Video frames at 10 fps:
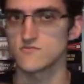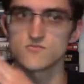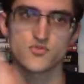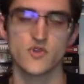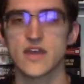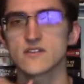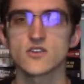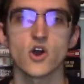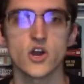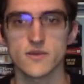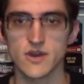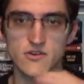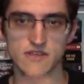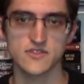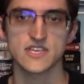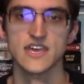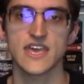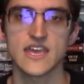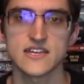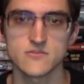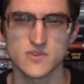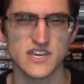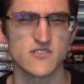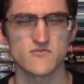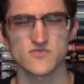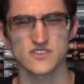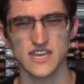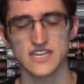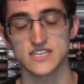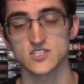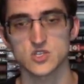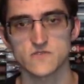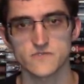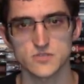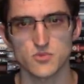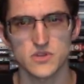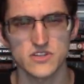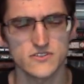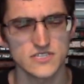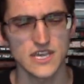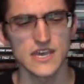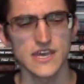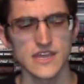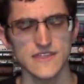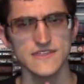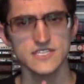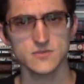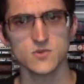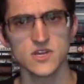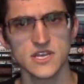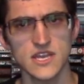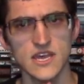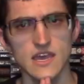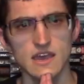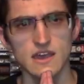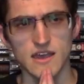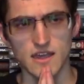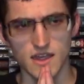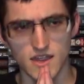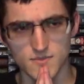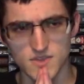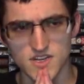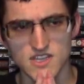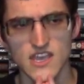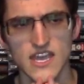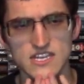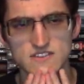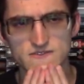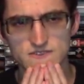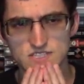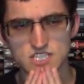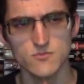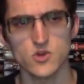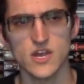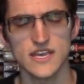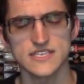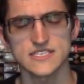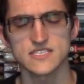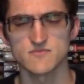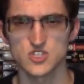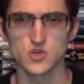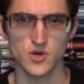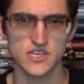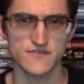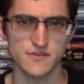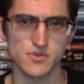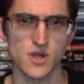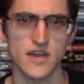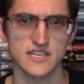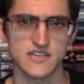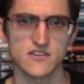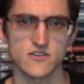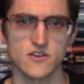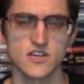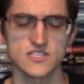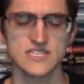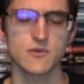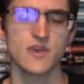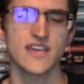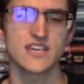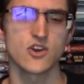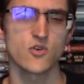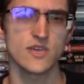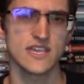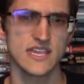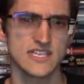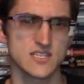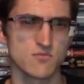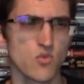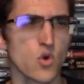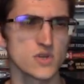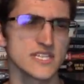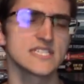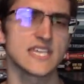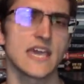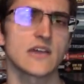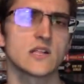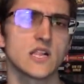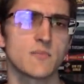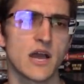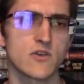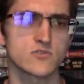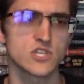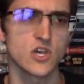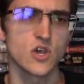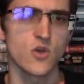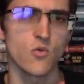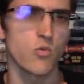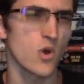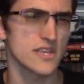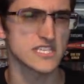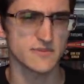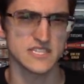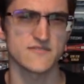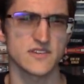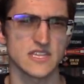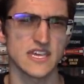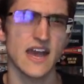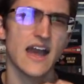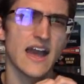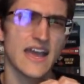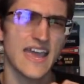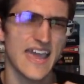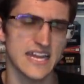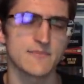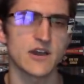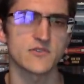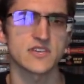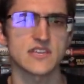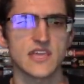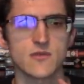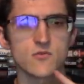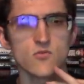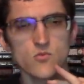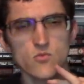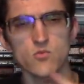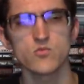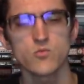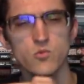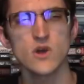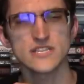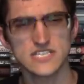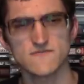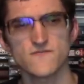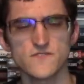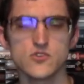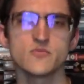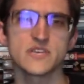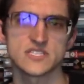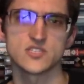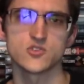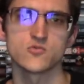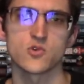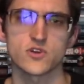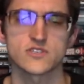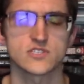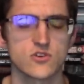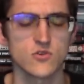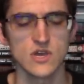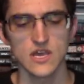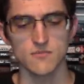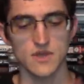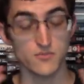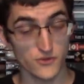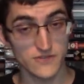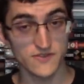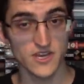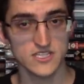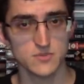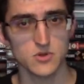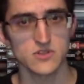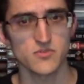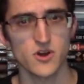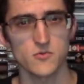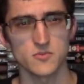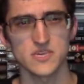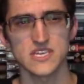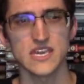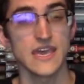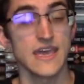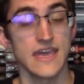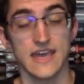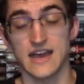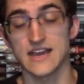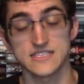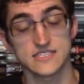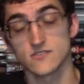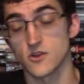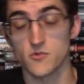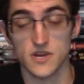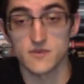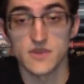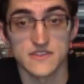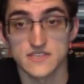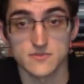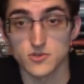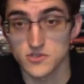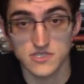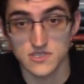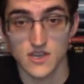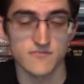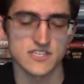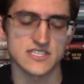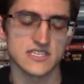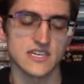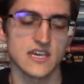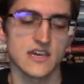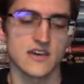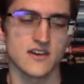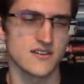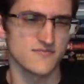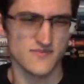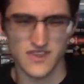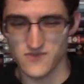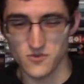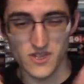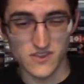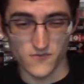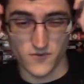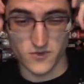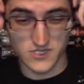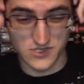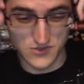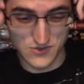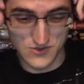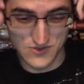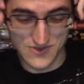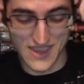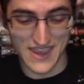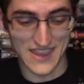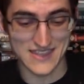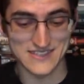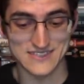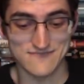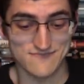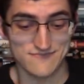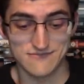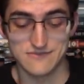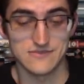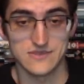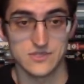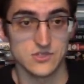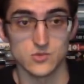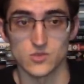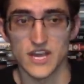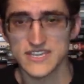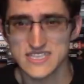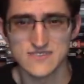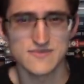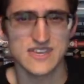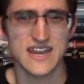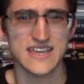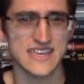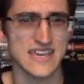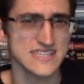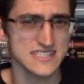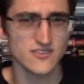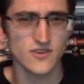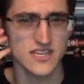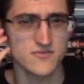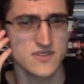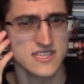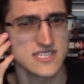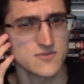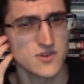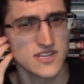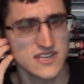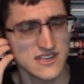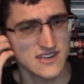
prattle on about everything I hated without any concern for spoilers, this one I'm gonna kind of summarize the majority of the plot here, so that way I can go into more detail about what specifically I hate about it and what few bits do work. So my brief non-spoiler part will be, I still don't recommend these books, obviously. If you read the first two and you liked them, then I guess go ahead and read this one.